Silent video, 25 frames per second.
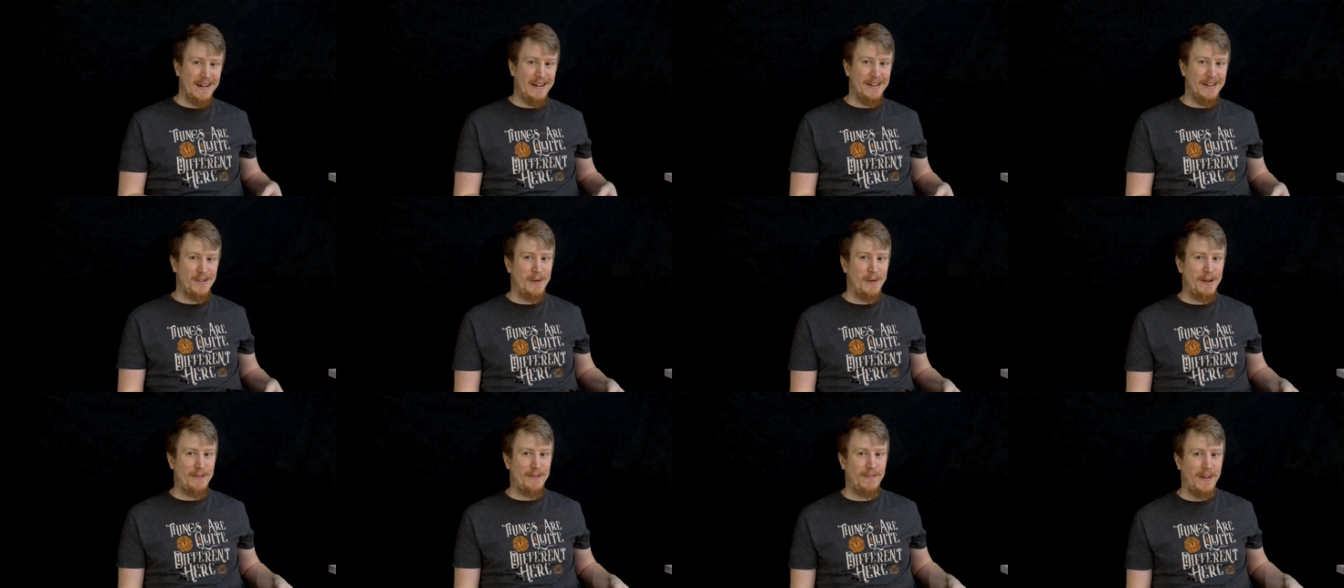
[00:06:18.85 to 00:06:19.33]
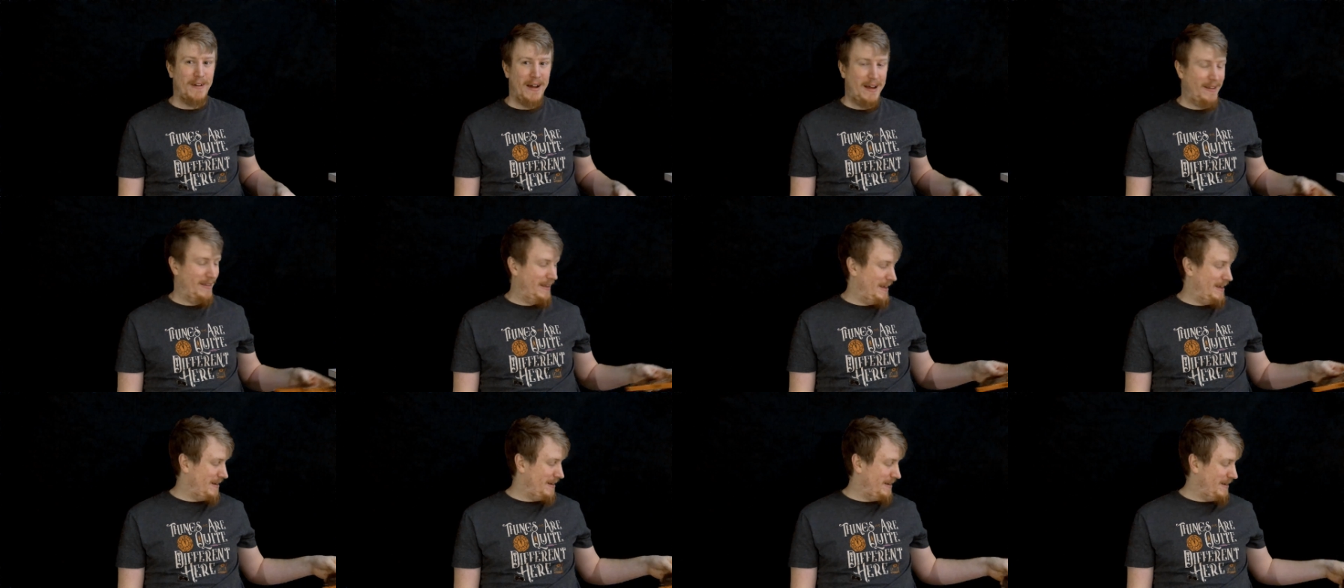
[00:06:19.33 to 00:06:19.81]
You might
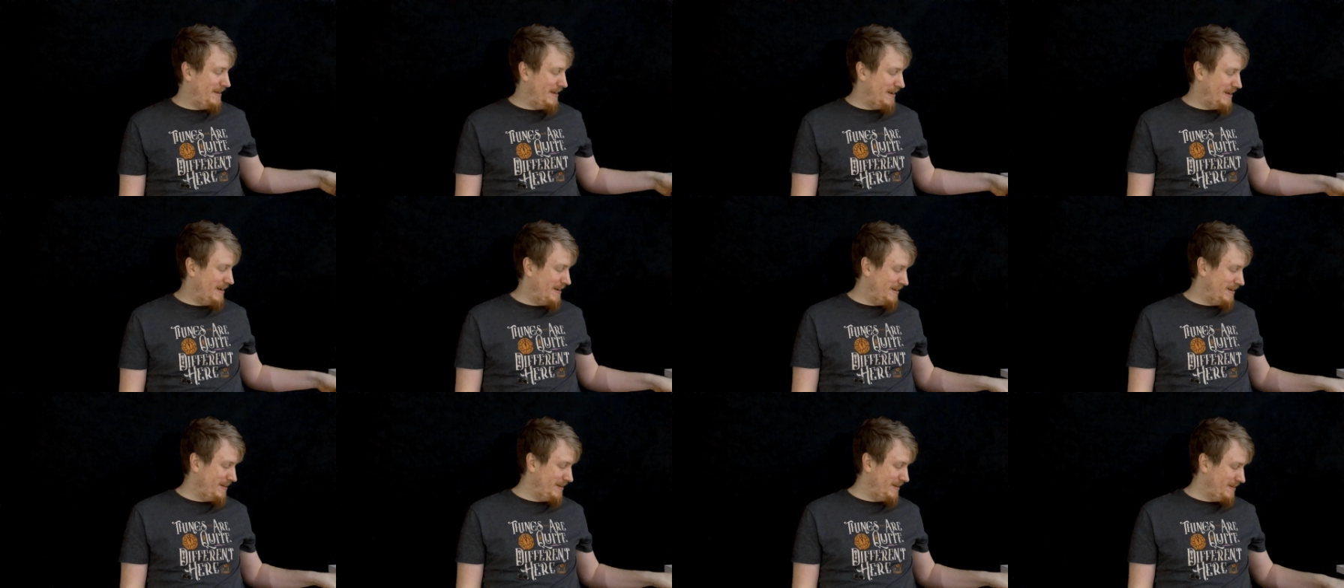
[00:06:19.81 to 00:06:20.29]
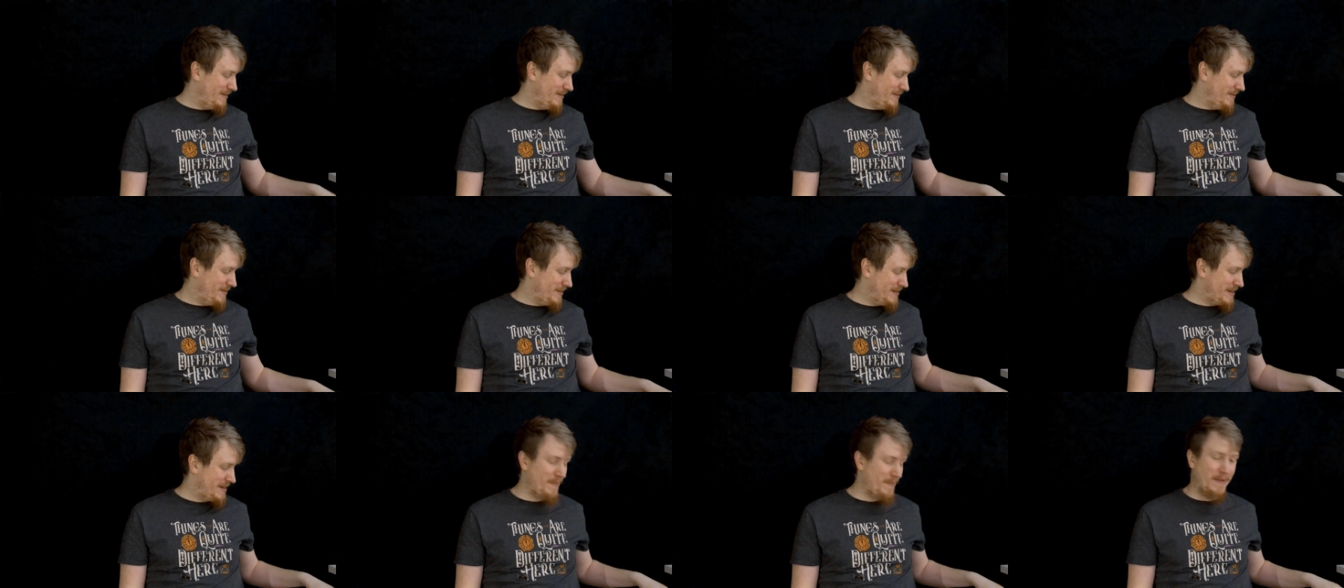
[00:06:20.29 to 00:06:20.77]
find that
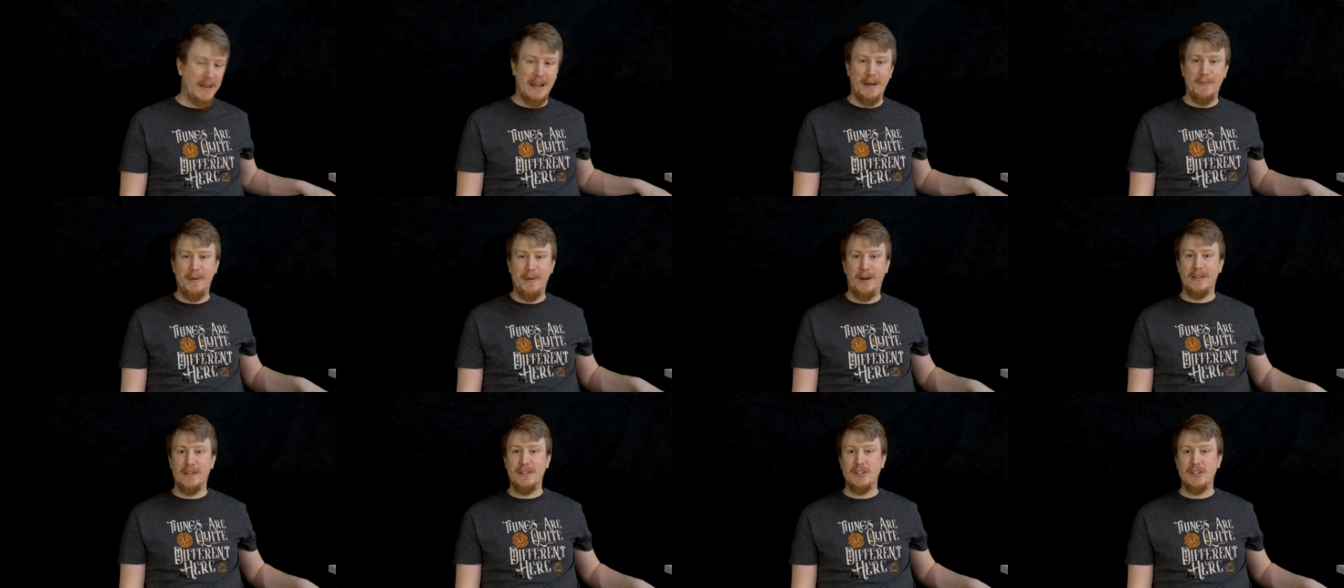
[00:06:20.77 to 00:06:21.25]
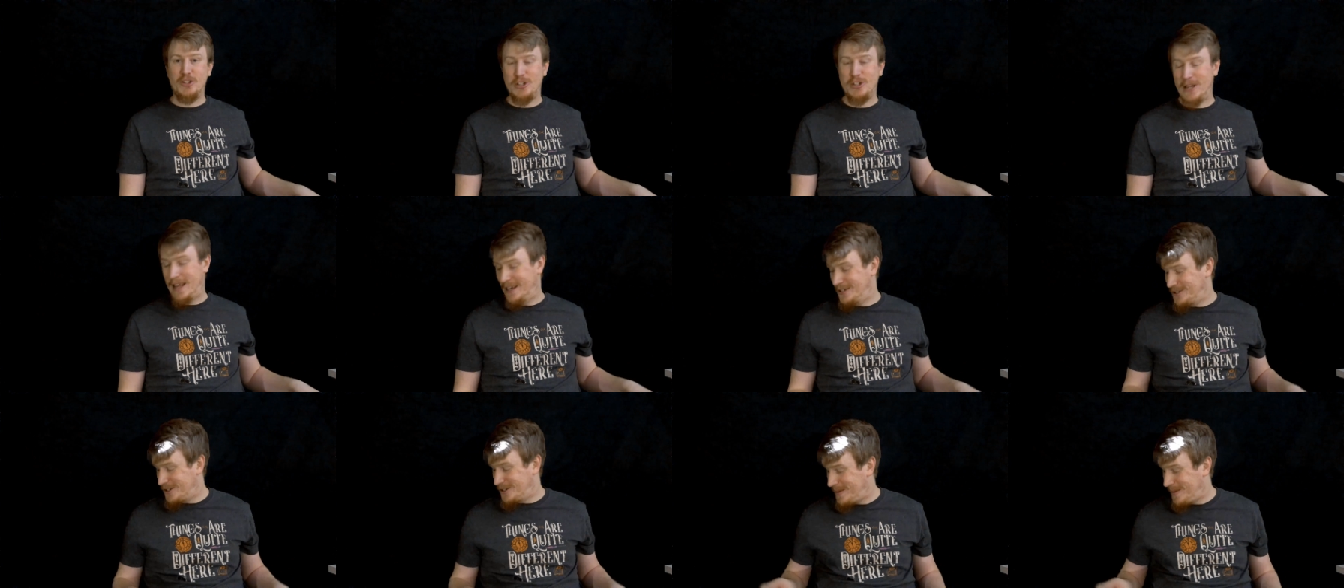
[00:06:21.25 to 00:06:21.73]
something about it has
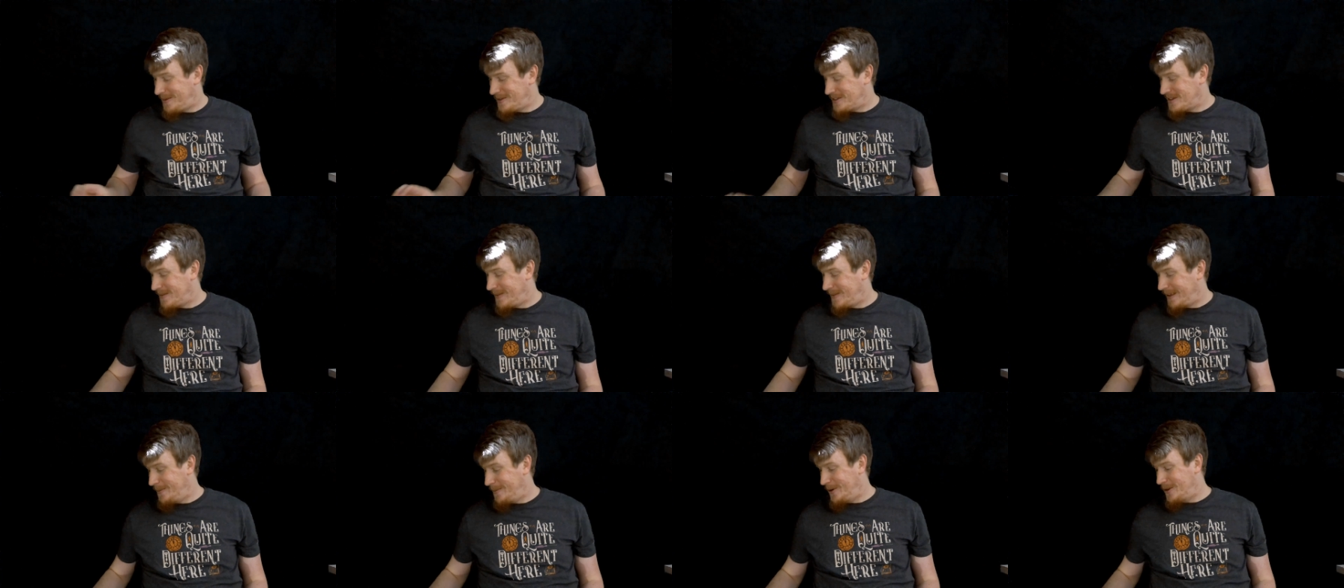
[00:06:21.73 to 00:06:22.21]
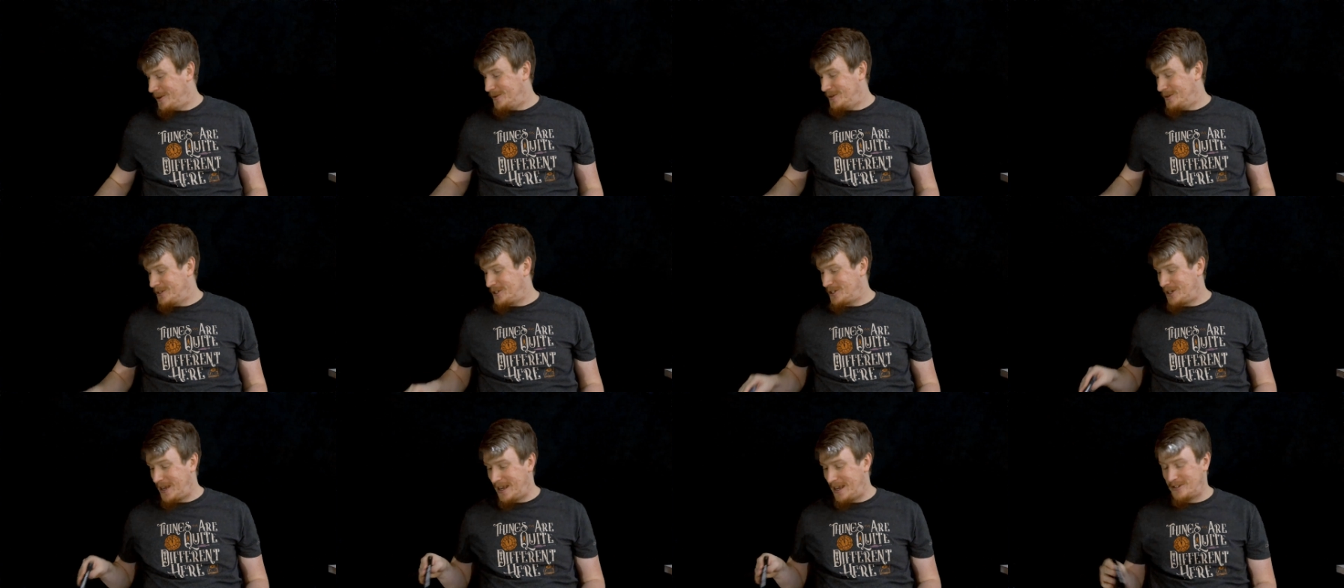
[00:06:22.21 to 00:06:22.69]
changed, or maybe something about you
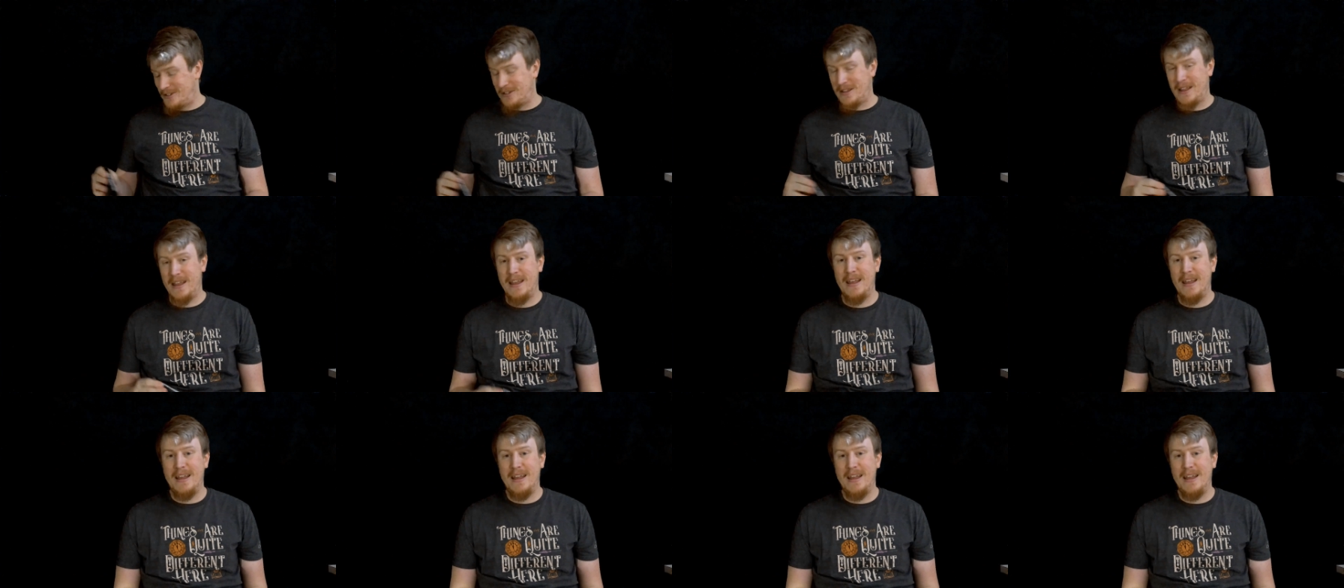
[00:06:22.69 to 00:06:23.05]
has changed.